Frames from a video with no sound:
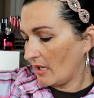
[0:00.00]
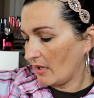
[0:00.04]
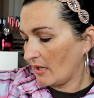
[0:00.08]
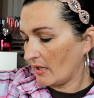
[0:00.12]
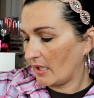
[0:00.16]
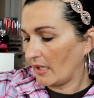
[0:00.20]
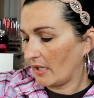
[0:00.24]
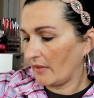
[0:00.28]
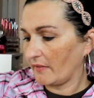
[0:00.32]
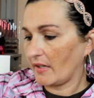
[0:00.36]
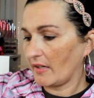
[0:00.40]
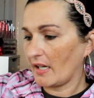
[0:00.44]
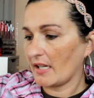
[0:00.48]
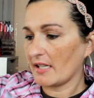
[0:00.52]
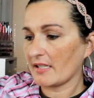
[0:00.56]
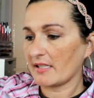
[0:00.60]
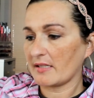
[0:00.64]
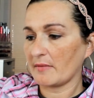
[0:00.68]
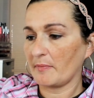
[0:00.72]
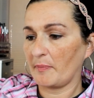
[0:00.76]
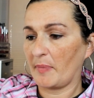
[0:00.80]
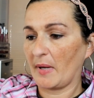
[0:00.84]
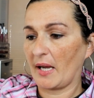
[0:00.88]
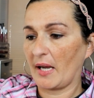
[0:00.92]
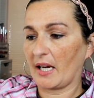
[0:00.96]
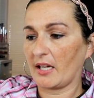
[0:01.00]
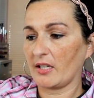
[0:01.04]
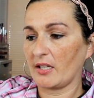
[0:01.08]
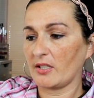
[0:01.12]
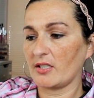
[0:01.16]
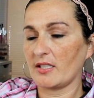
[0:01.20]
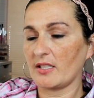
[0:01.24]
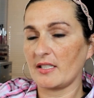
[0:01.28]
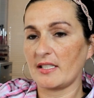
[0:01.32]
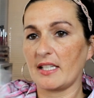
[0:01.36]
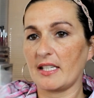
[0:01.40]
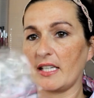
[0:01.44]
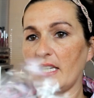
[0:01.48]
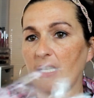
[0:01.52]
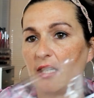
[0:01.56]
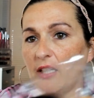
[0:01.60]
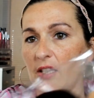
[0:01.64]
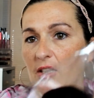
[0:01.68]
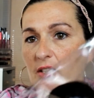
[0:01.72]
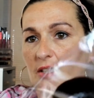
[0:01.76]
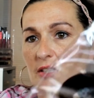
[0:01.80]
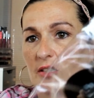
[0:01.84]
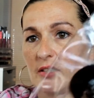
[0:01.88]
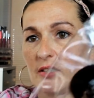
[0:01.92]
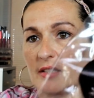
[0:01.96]
And I've got some packages
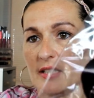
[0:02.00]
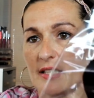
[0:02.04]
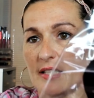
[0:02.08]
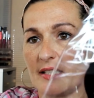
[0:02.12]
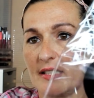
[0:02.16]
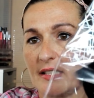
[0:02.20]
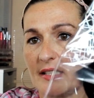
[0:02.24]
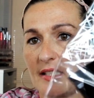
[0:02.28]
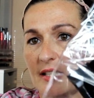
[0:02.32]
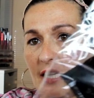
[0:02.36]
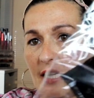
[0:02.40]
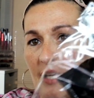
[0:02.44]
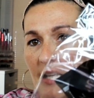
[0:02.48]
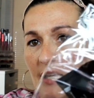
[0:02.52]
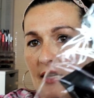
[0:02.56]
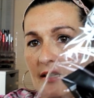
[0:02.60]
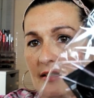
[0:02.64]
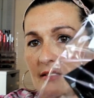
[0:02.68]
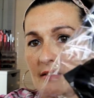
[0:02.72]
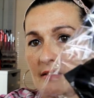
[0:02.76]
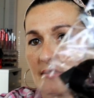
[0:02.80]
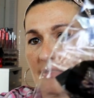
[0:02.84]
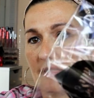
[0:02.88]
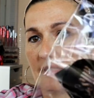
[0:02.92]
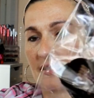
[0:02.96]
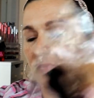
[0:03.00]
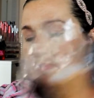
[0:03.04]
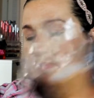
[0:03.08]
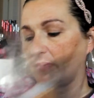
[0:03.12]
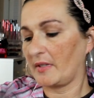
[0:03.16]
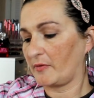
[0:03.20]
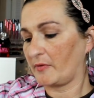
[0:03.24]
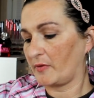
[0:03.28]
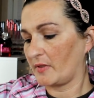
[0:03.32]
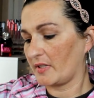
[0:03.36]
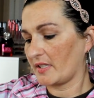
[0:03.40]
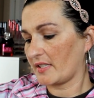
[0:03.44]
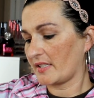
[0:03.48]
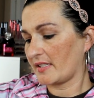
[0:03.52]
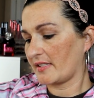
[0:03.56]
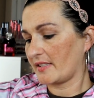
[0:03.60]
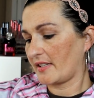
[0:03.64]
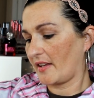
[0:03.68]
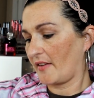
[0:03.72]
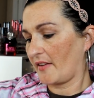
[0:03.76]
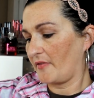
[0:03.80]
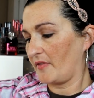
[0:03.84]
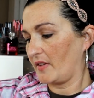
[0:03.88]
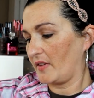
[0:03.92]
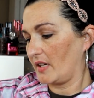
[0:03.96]
here that's got some different
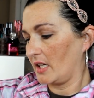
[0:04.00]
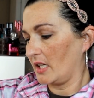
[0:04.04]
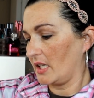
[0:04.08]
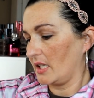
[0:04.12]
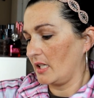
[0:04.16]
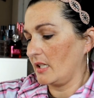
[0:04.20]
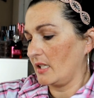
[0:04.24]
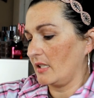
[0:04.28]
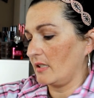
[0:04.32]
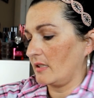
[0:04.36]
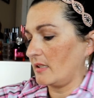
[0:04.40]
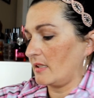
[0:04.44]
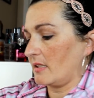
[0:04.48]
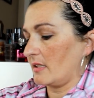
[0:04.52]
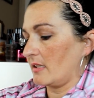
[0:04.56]
stuff in it.